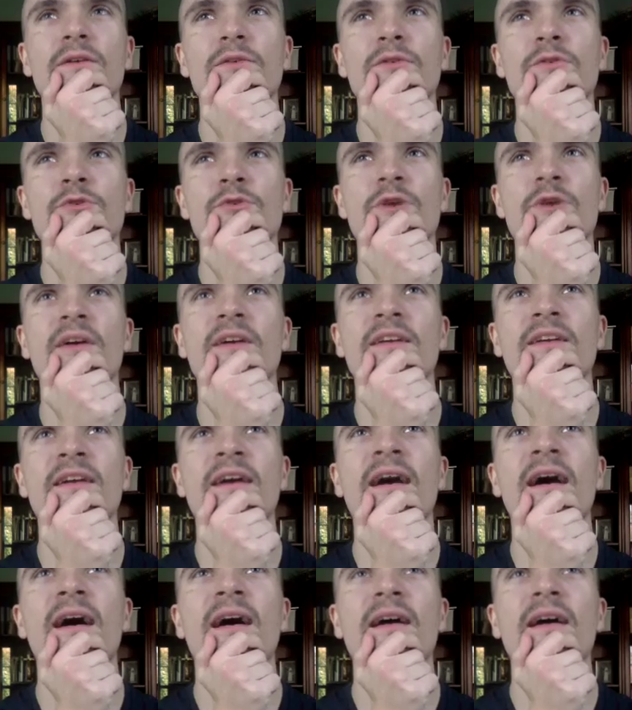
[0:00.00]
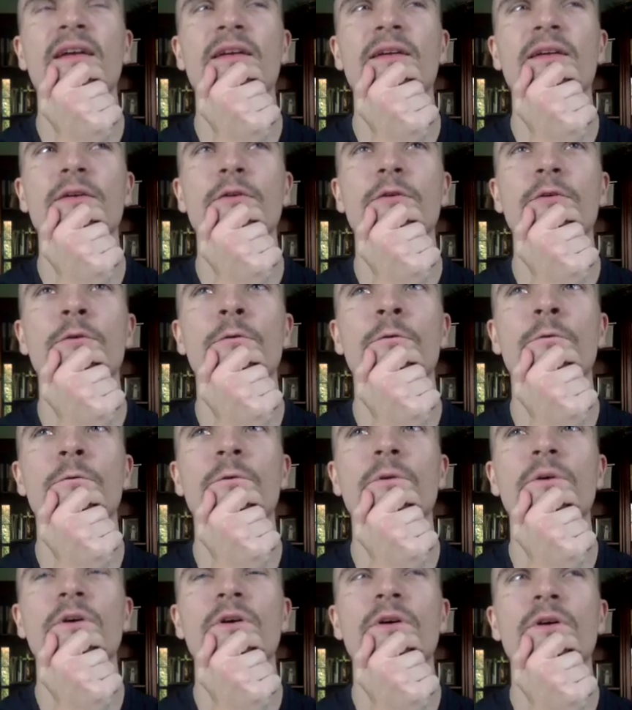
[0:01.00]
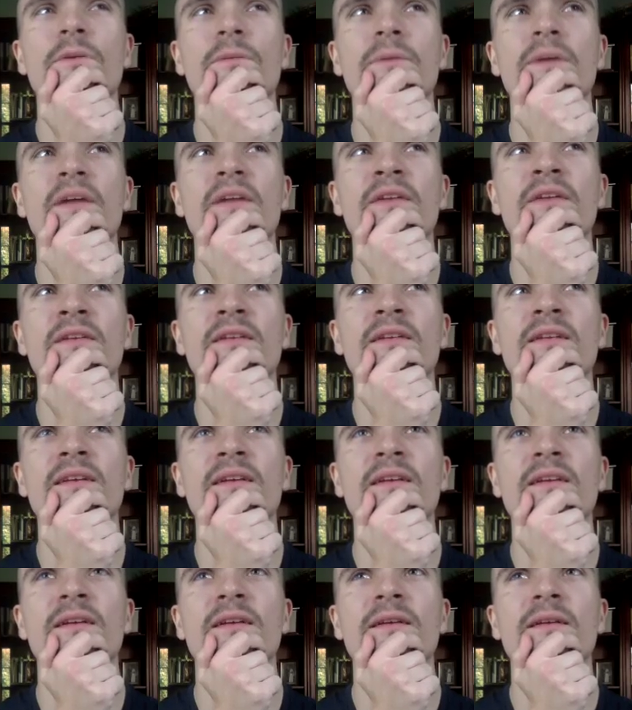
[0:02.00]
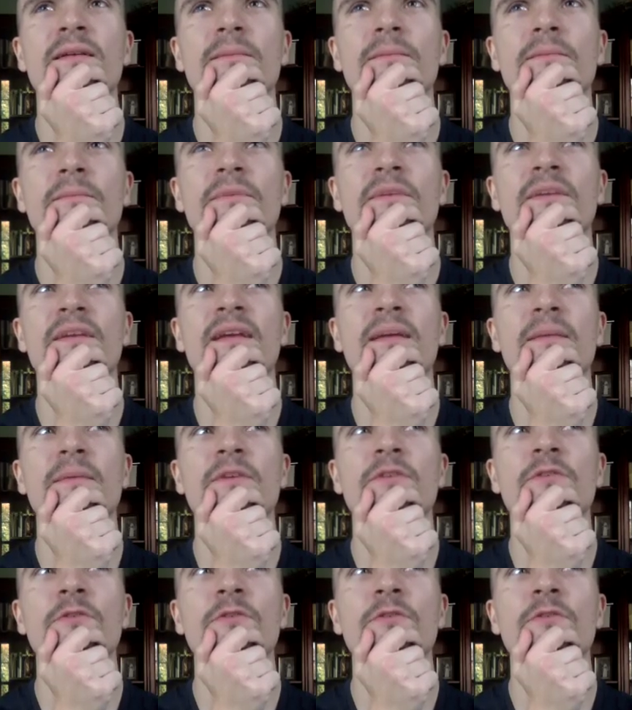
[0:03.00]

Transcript: drunk guy who basically came in.